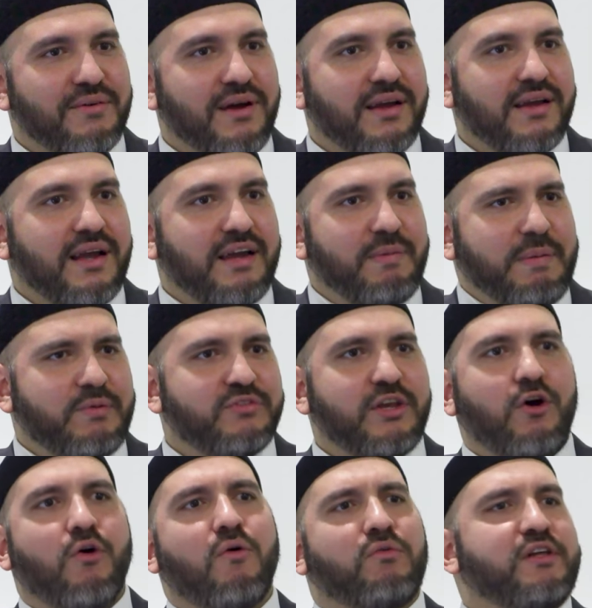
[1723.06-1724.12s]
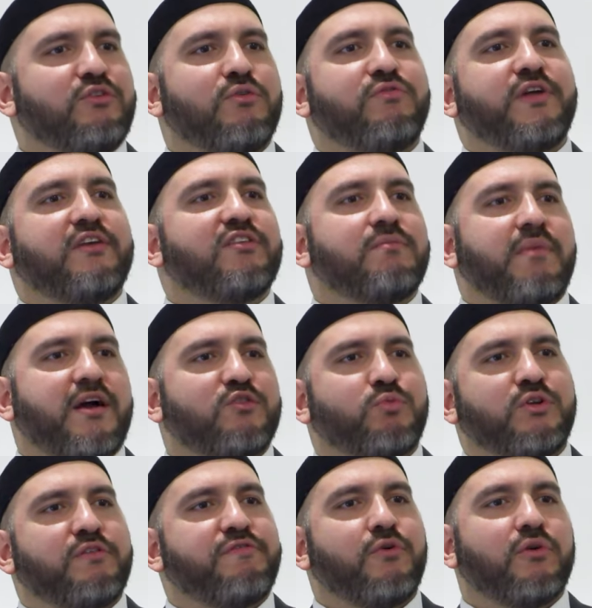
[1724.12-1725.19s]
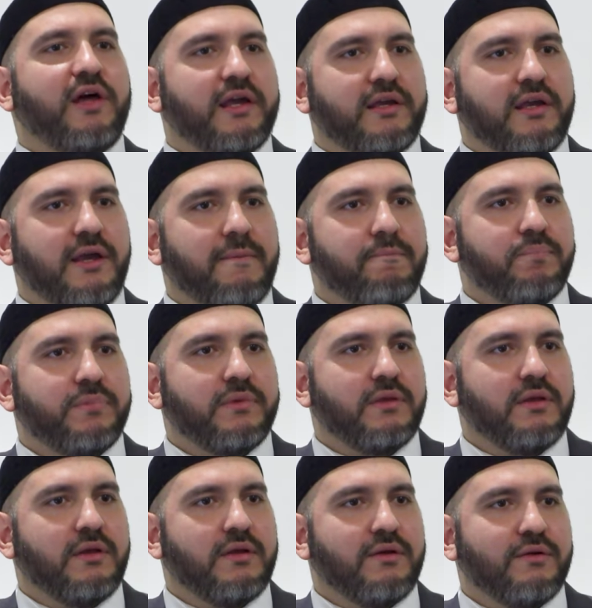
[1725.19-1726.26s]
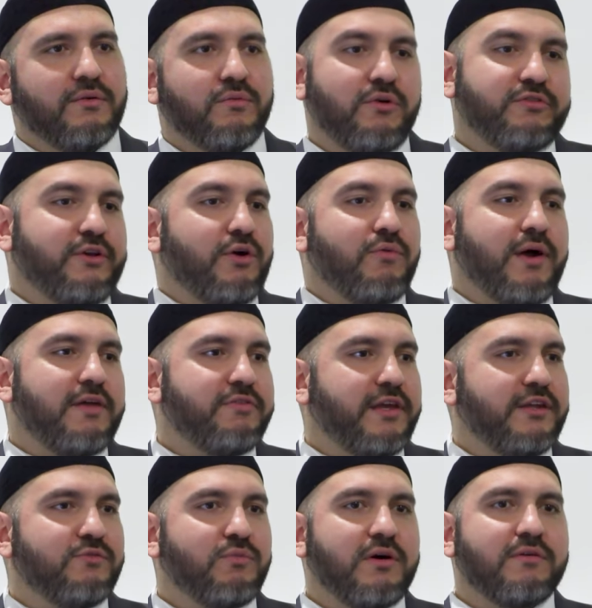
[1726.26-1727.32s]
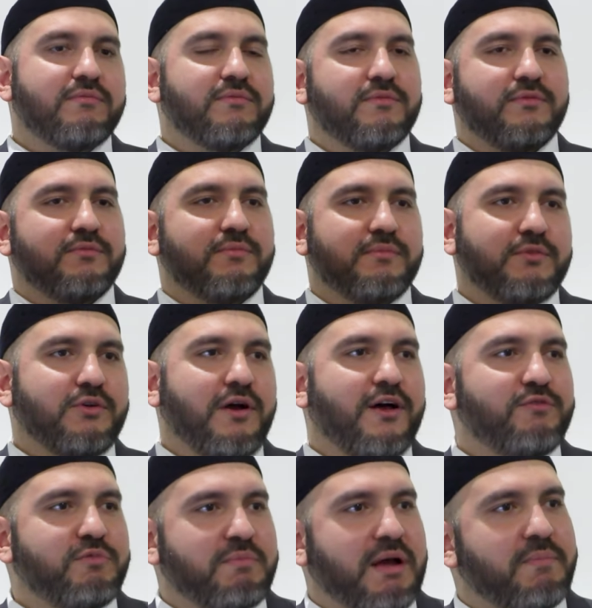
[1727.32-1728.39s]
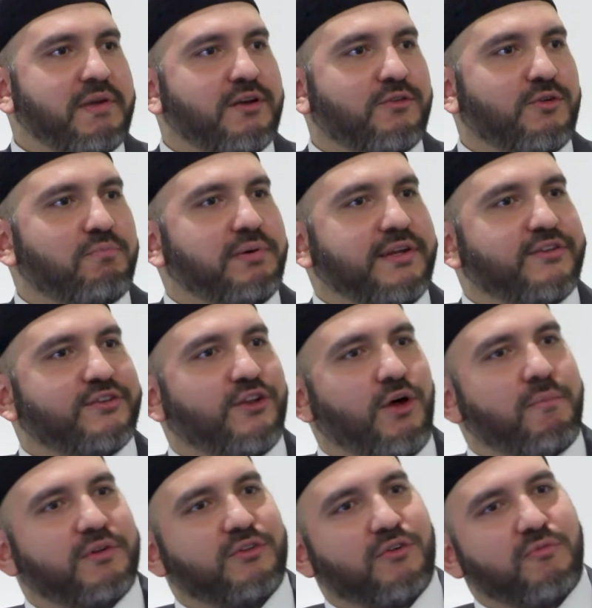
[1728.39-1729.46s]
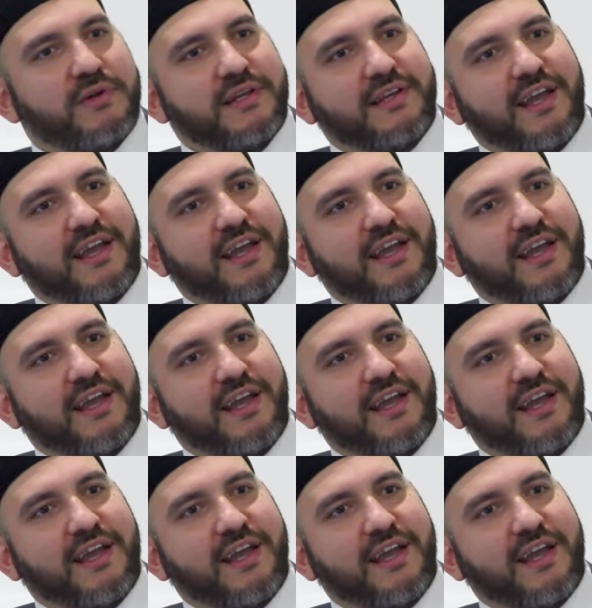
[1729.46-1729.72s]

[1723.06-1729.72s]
right? And people say, oh, only do things in a marriage when you feel like it. Well, I say, all right then, well, your husband might be a complete slob and not really